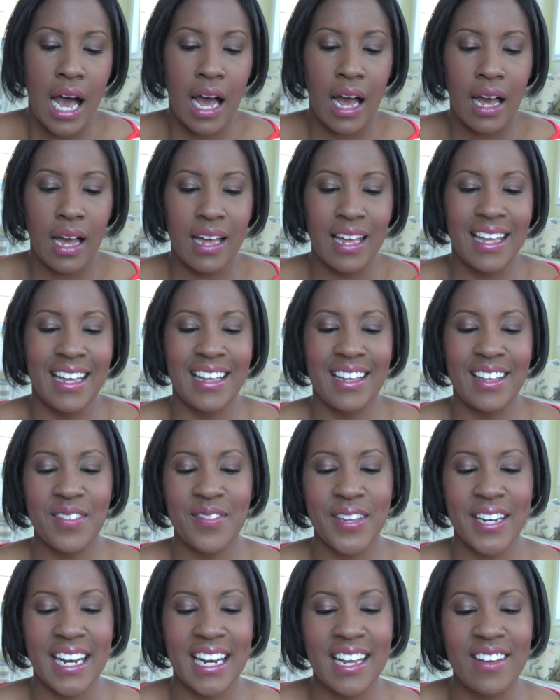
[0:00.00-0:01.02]
Uh,
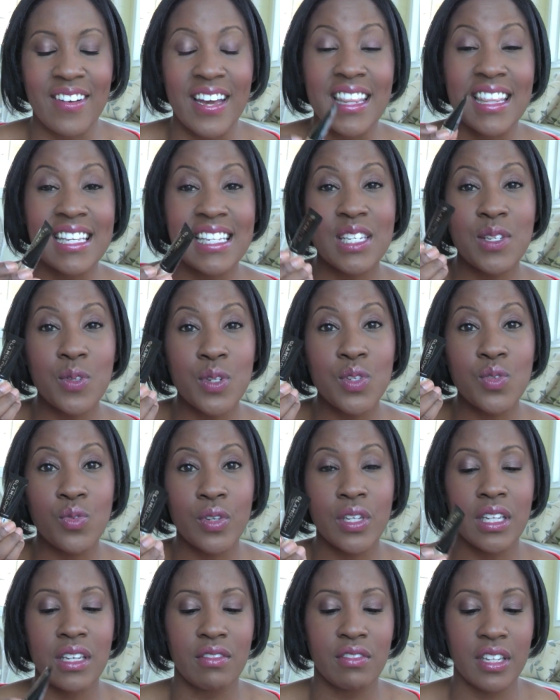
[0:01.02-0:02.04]
but anyway, this was
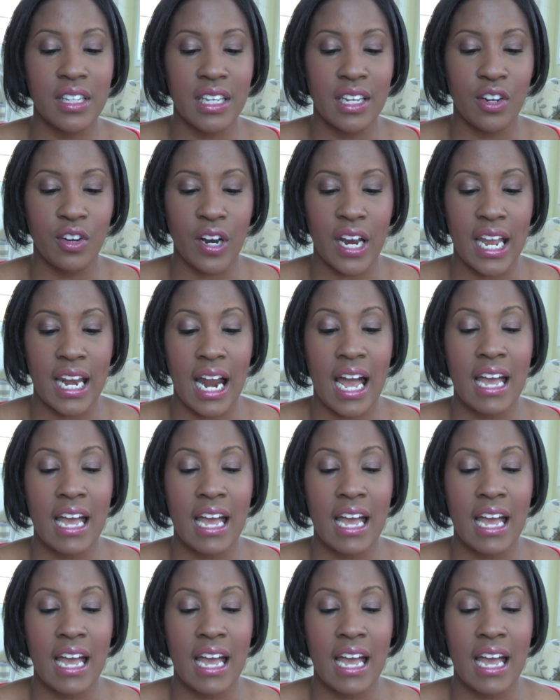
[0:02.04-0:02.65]
really, really great.